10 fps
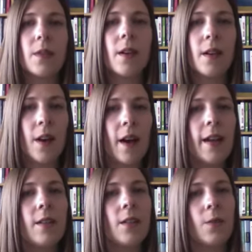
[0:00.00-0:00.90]
a
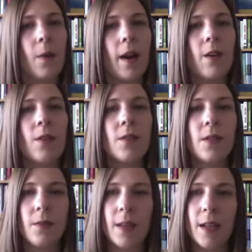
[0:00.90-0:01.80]
guide to the records
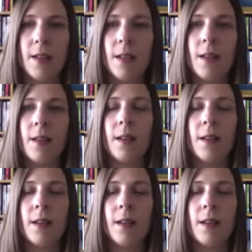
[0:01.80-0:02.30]
of the Indian